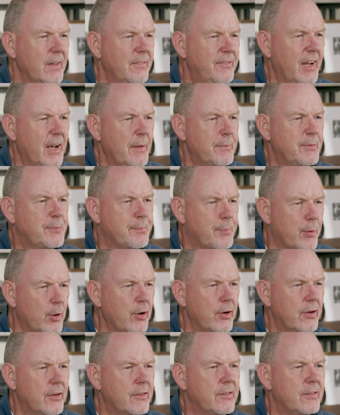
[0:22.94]
Phillips
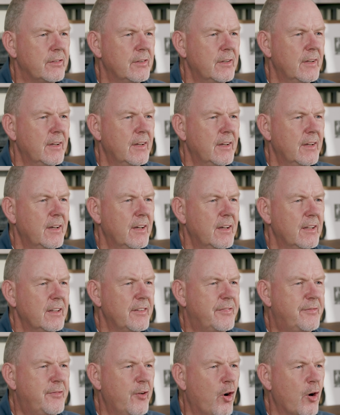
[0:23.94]
Brooks,
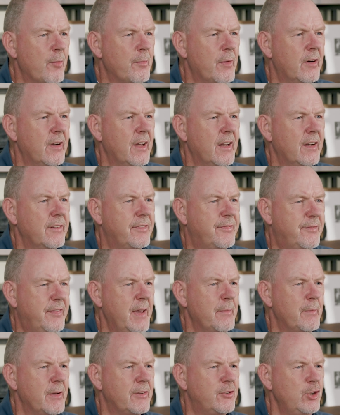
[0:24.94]
the former and
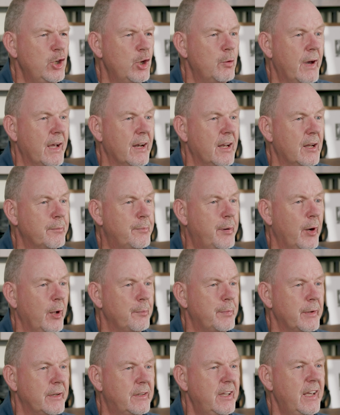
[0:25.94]
famous New England
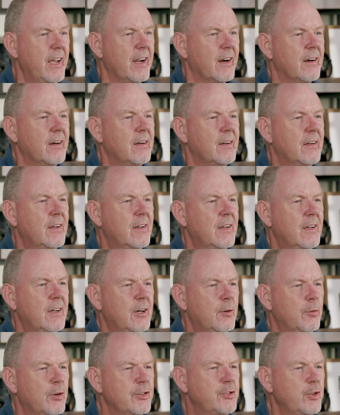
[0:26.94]
pulpiteer,
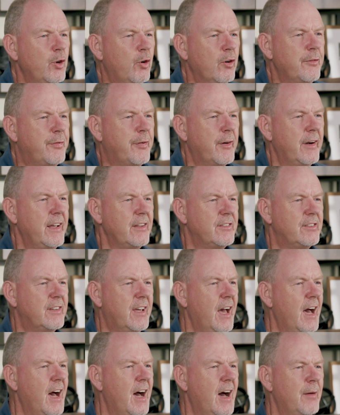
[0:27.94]
was known for his
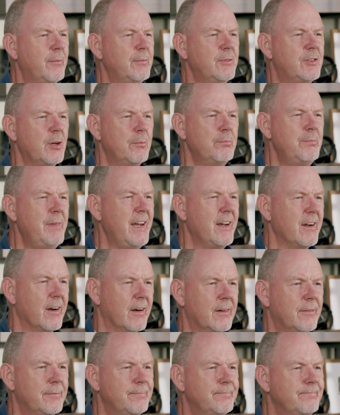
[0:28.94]
calm
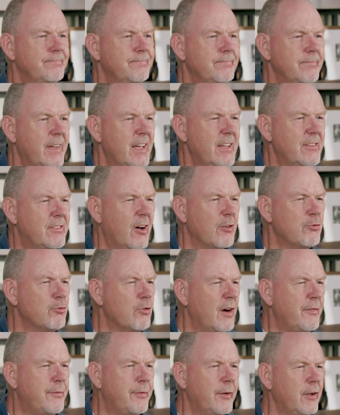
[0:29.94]
demeanor, his
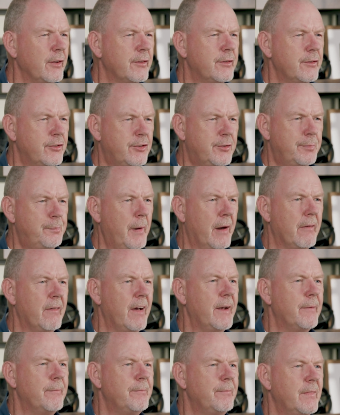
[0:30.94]
unruffled
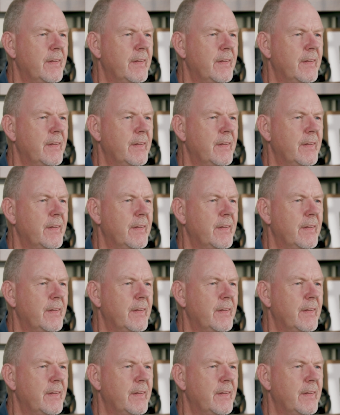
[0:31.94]
spirit.